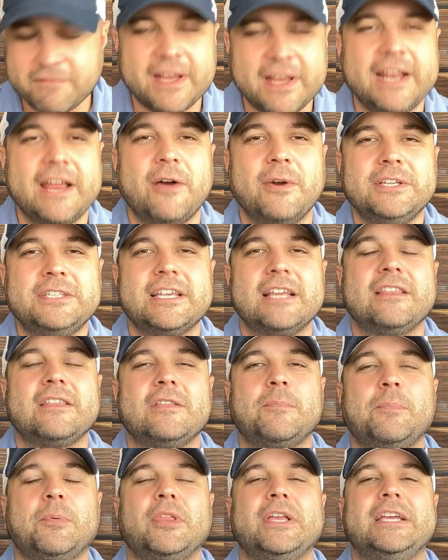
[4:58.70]
video. He said that
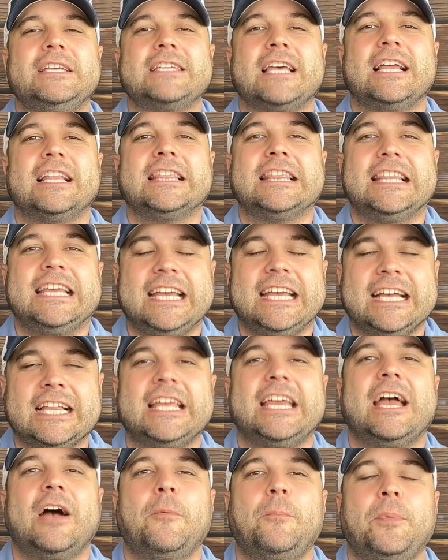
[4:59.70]
the police
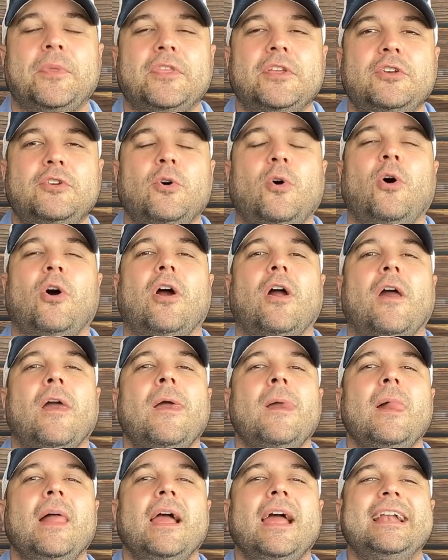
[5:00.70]
illegally opened the door.
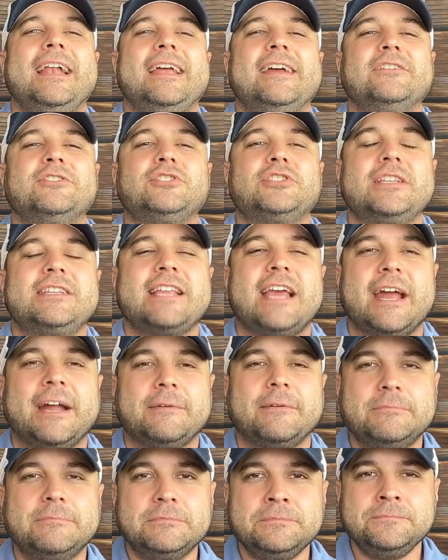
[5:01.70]
And here's the
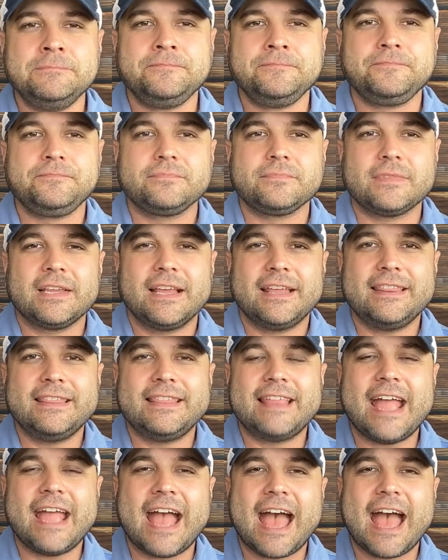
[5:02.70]
thing. They